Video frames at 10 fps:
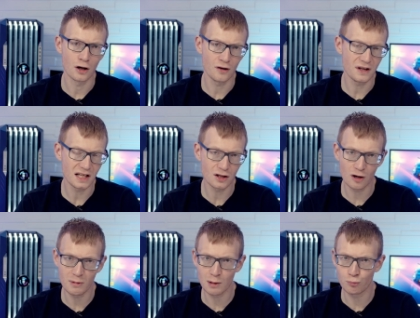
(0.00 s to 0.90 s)
Now, this is
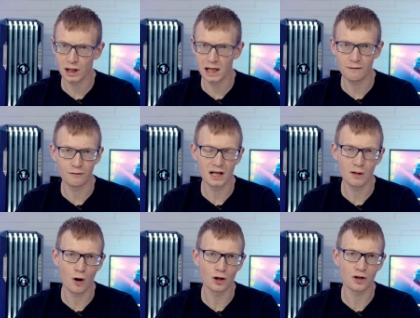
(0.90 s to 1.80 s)
going to be completely free
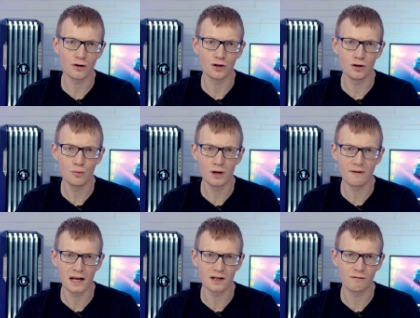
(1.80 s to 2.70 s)
to watch, there's no
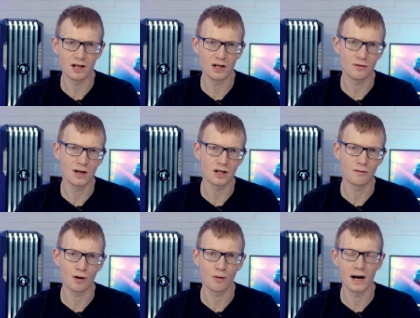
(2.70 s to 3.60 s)
advance
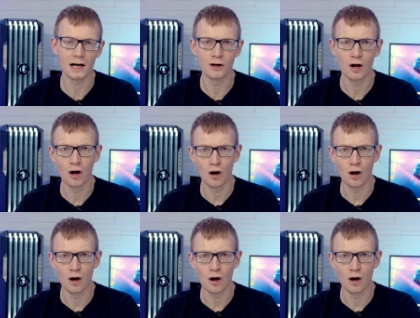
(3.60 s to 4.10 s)
registration required.